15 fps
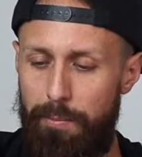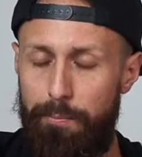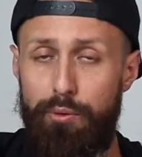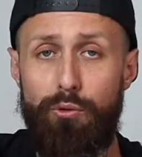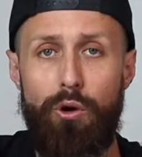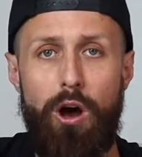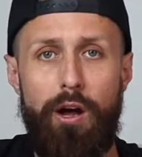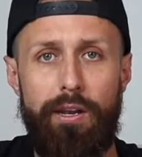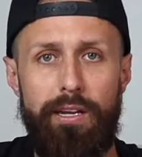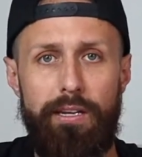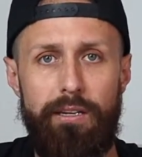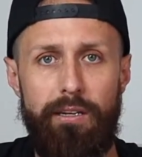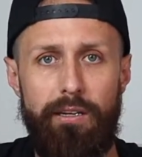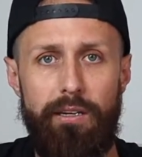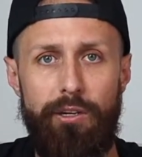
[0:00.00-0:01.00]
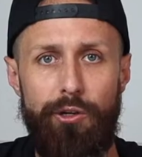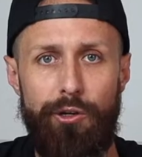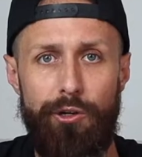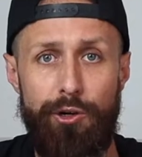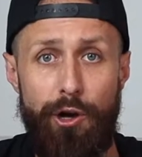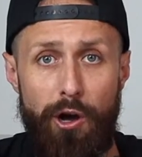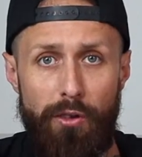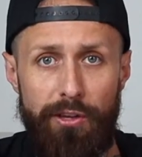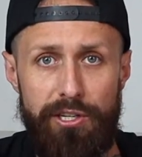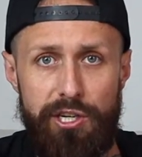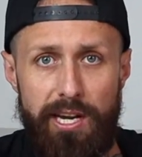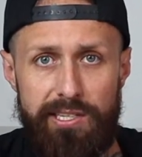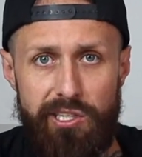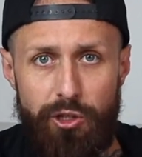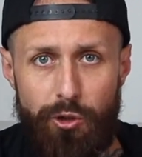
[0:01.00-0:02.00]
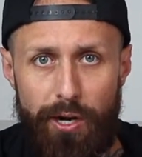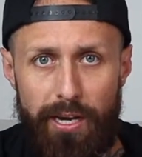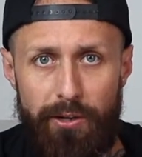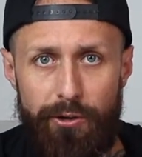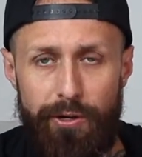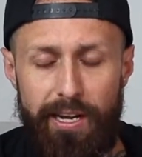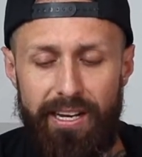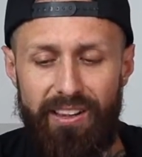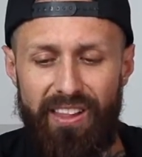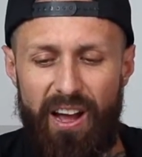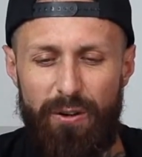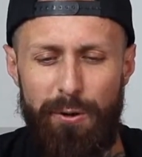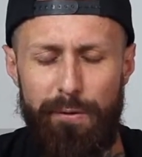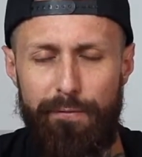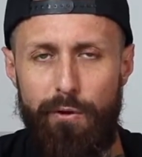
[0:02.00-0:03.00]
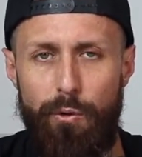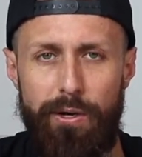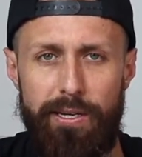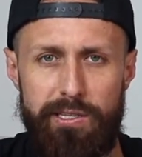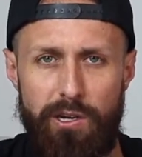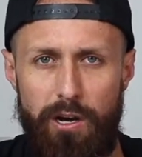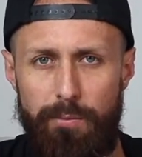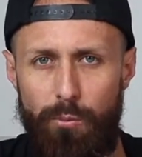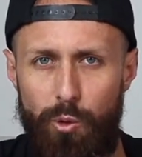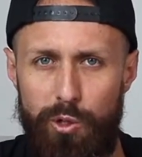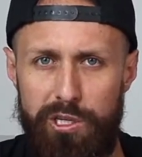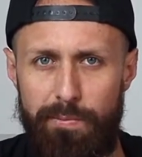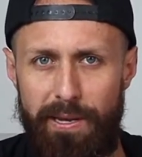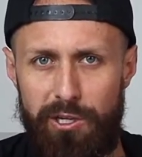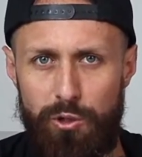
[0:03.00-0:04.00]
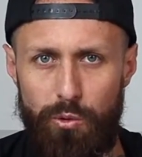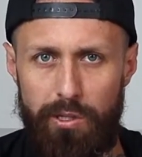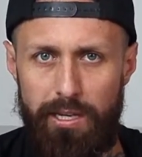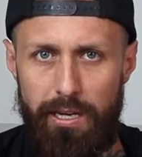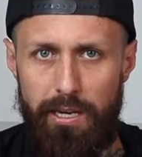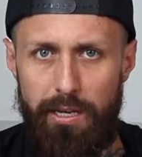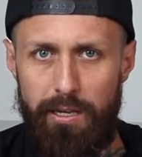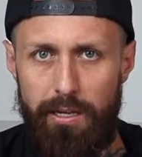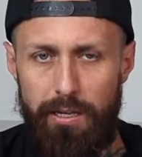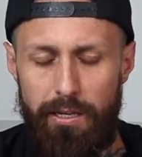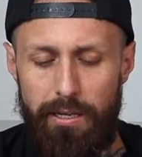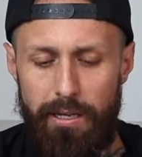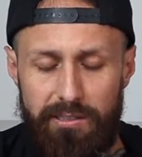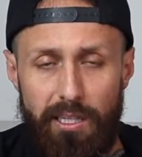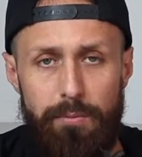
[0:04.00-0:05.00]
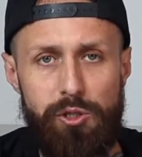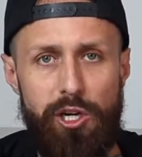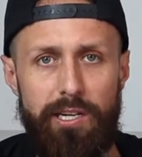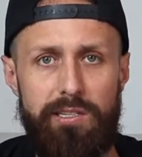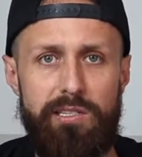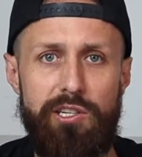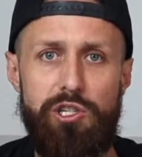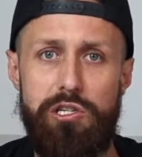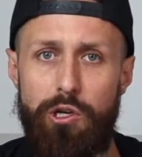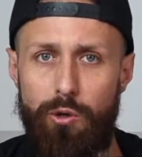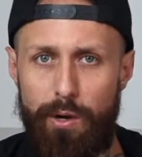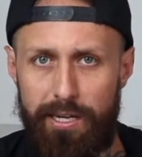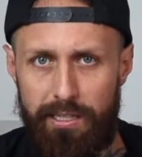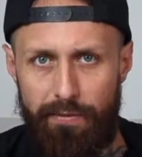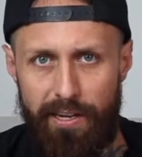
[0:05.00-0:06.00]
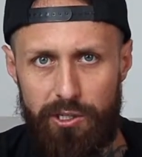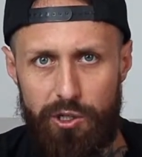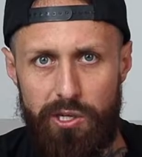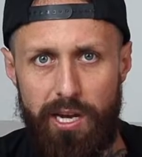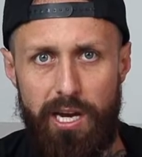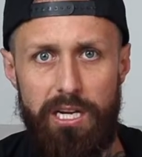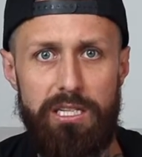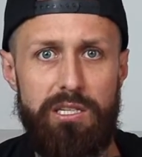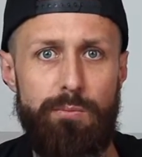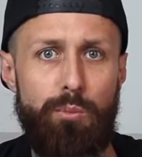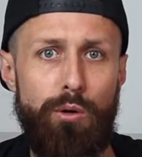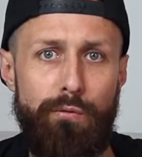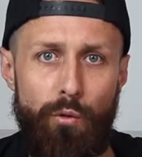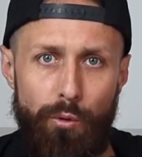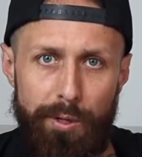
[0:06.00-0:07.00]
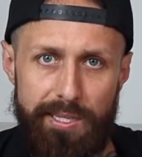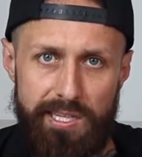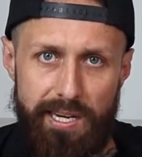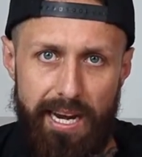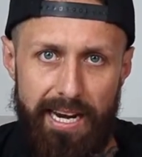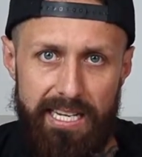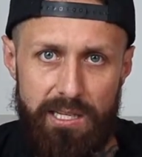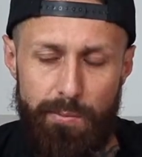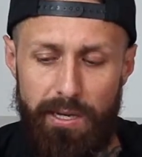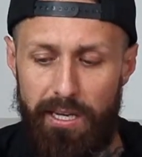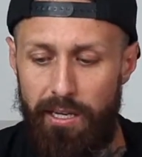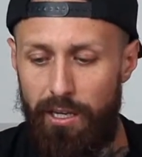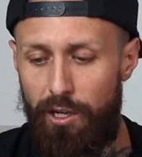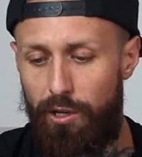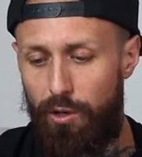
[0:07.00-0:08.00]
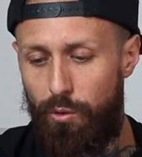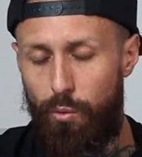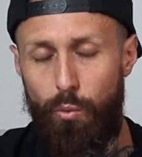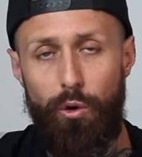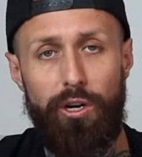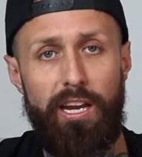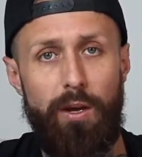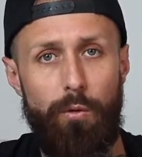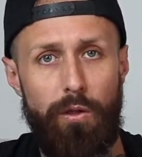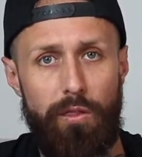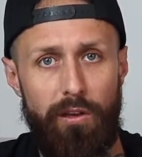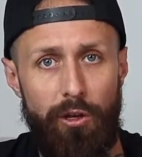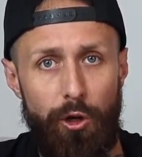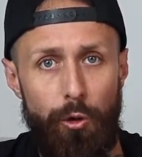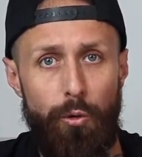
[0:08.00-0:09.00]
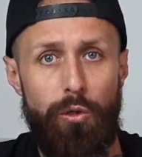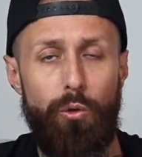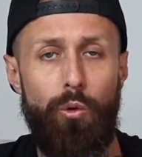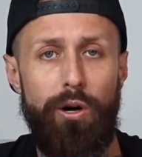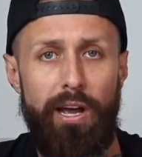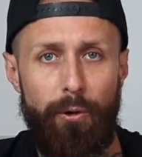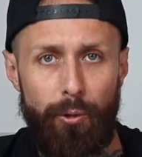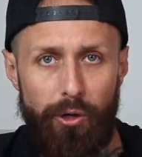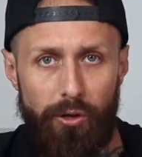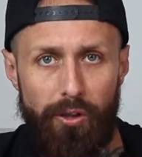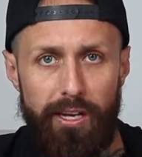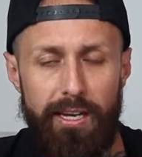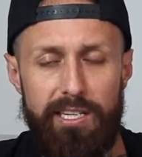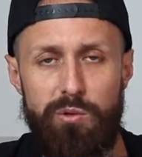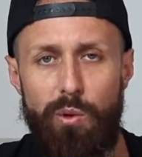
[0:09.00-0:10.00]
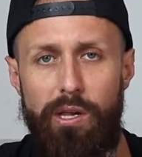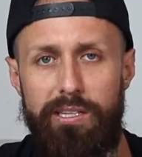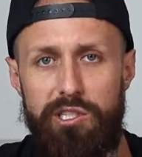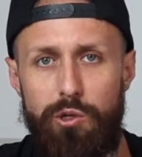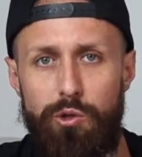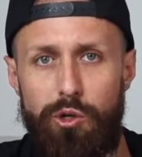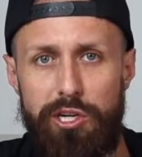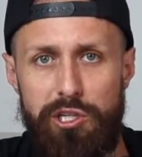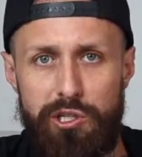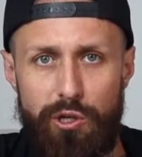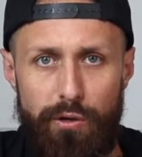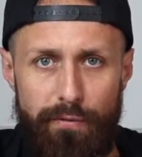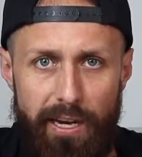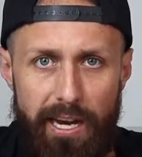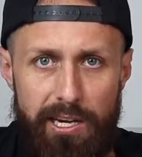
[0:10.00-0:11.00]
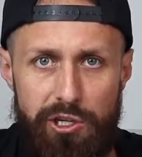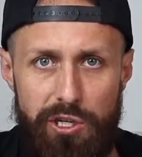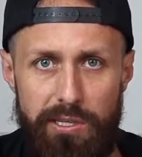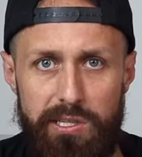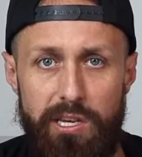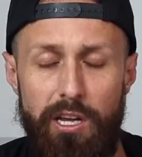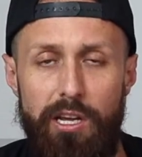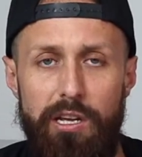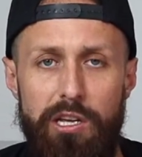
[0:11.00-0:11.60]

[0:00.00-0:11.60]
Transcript: broaden your knowledge as a trainer and allow you to focus on more specialty subjects such as corrective exercise, performance enhancement, working with youth or elderly, as well as nutrition certifications.